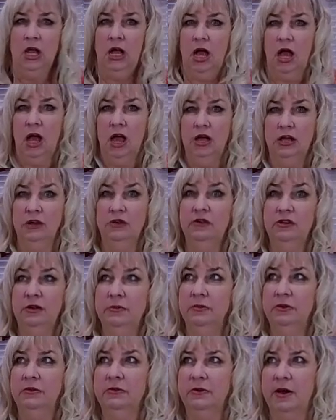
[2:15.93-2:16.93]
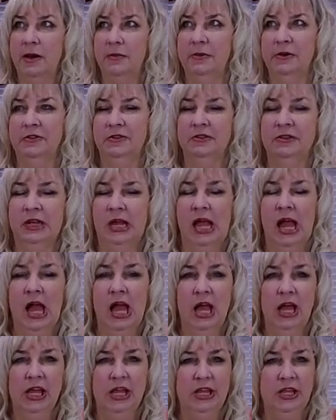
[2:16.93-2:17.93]
YouTube subscribers,
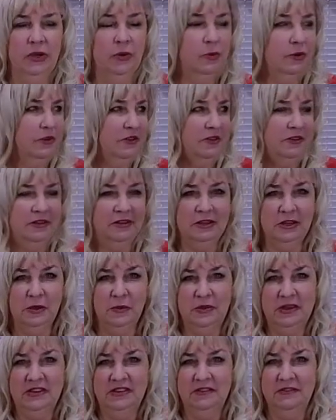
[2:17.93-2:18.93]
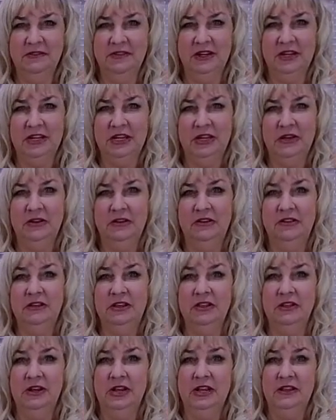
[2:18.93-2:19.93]
yours is a little bit different. You just
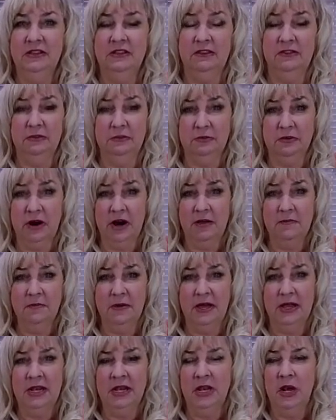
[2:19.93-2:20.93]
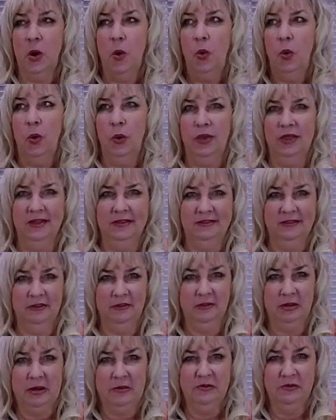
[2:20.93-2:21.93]
either hit the subscribe button or the
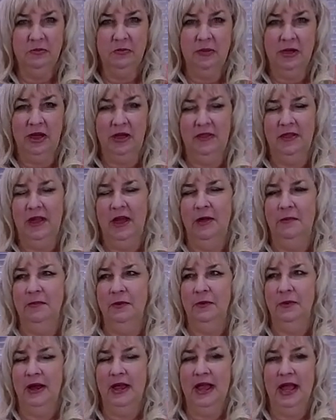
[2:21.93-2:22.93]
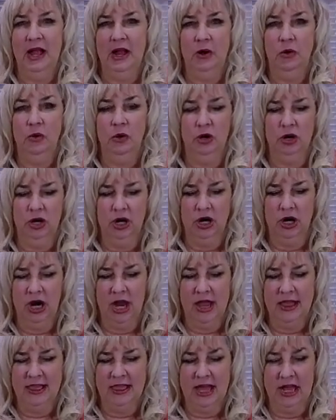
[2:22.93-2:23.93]
subscription bell in the upper right hand corner,
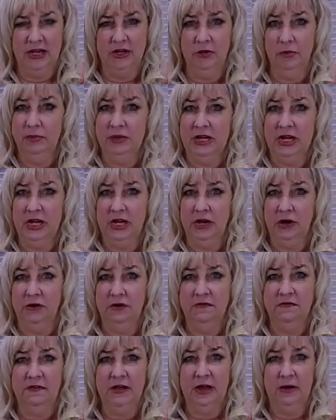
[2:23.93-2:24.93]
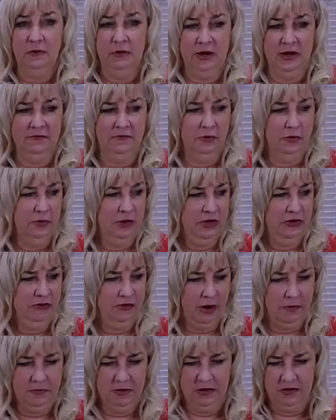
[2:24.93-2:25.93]
and then you'll be notified whenever we
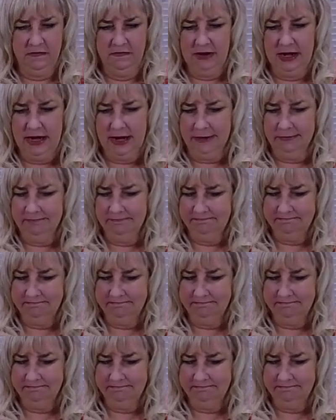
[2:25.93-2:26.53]
drop a new video.